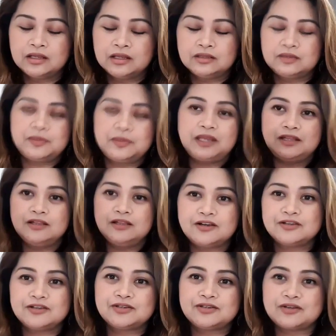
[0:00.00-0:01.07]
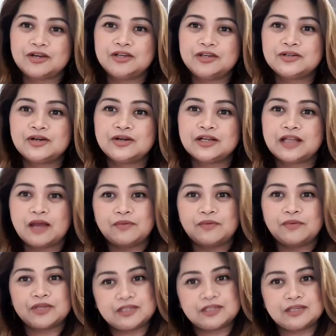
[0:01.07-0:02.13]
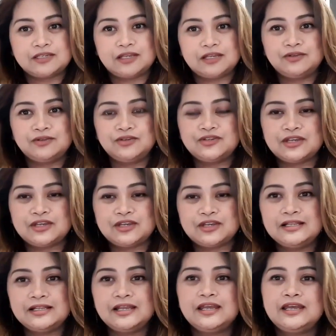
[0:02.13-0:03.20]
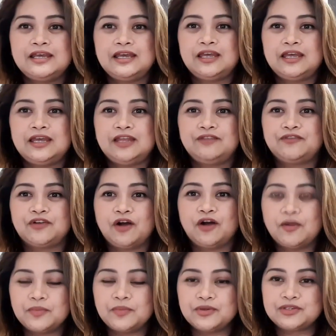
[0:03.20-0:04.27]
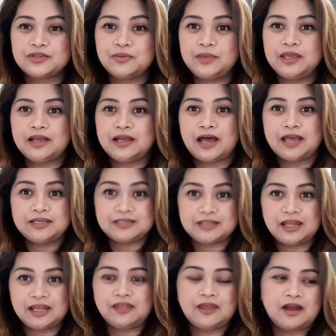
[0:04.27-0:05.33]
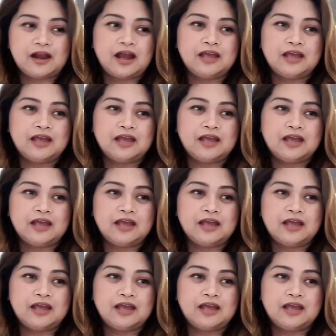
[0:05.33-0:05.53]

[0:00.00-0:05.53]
to make the long story short, I was sent to jail, and for almost a week, I stayed there.